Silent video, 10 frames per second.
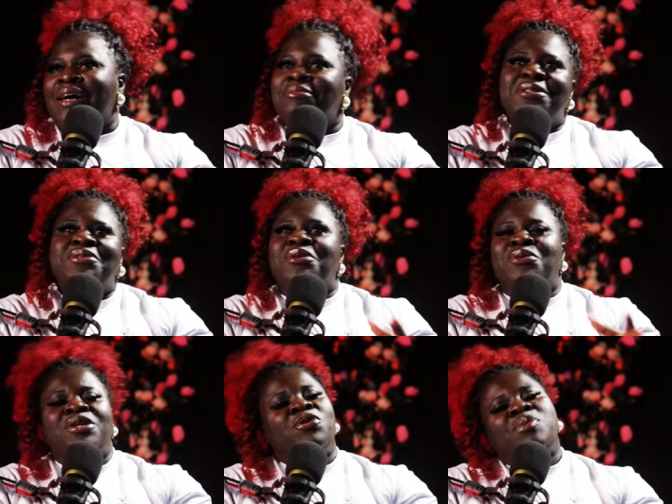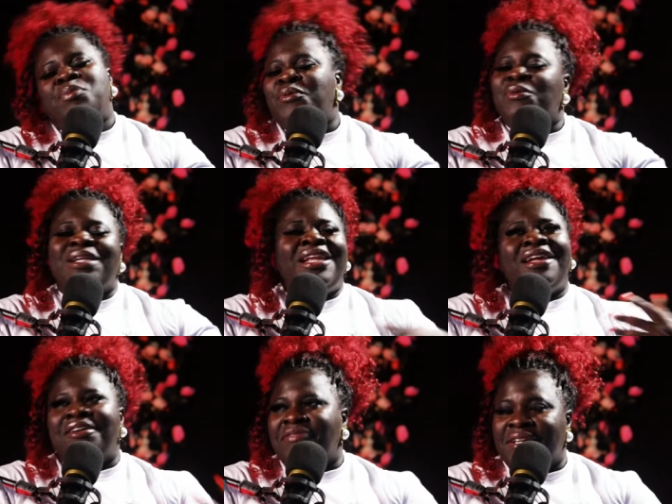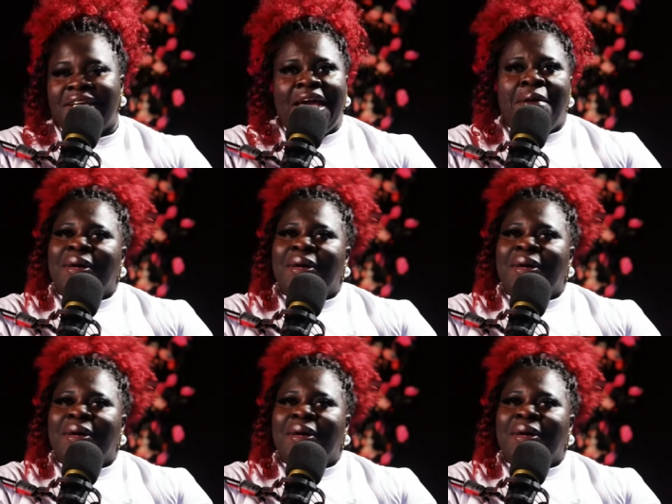I'm going to record it. Well, people will love it.